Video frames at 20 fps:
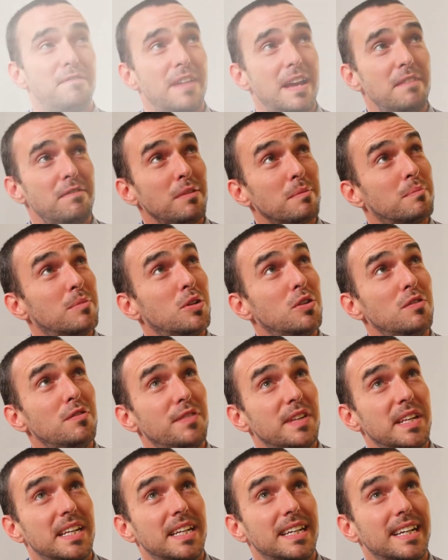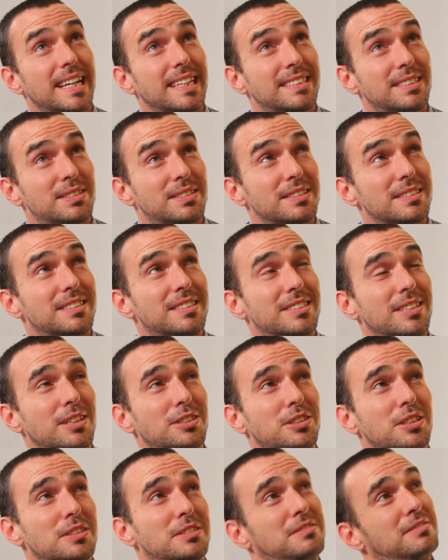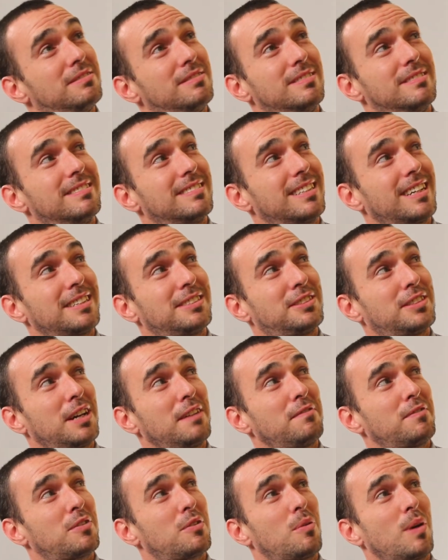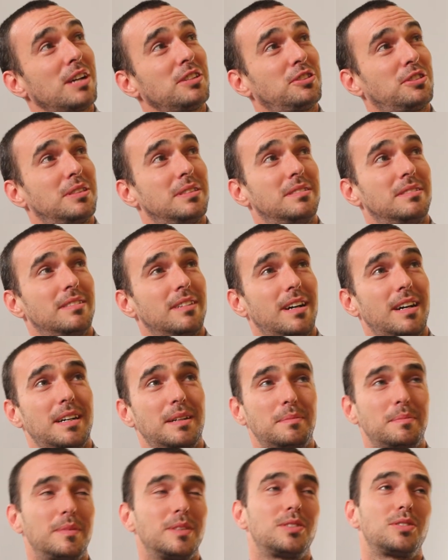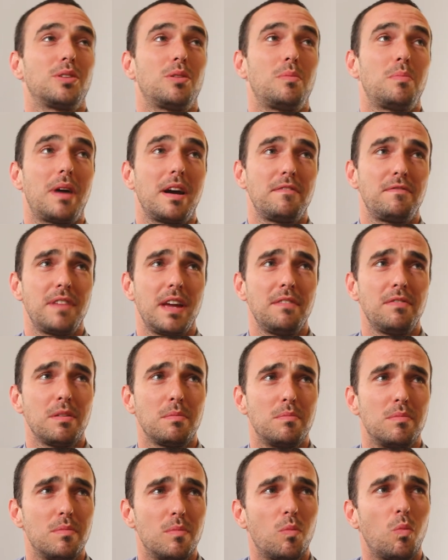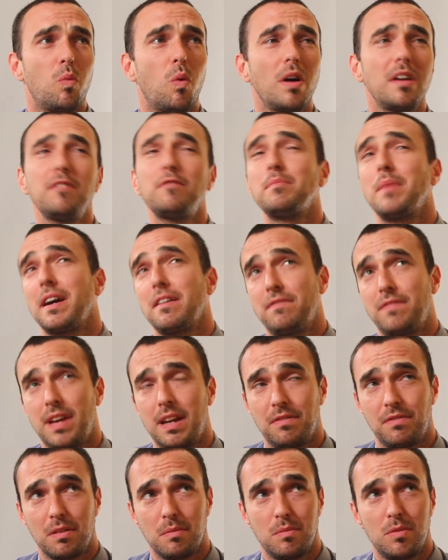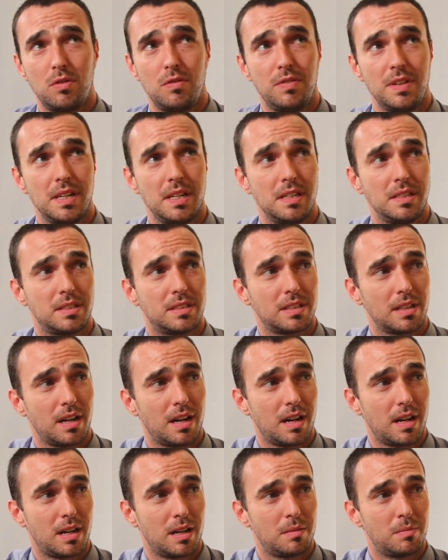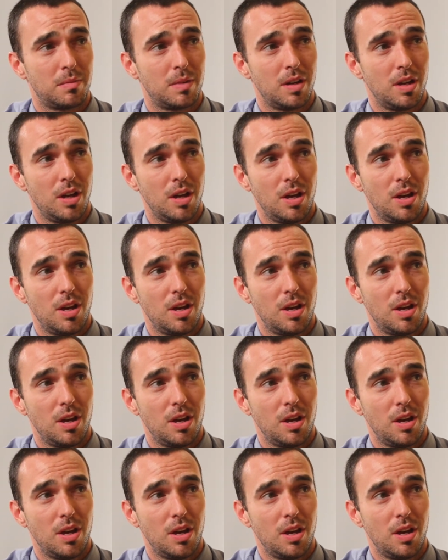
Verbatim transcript: favorite movie is such a, a tough question. Um, so my favorite, one of my favorite movies um,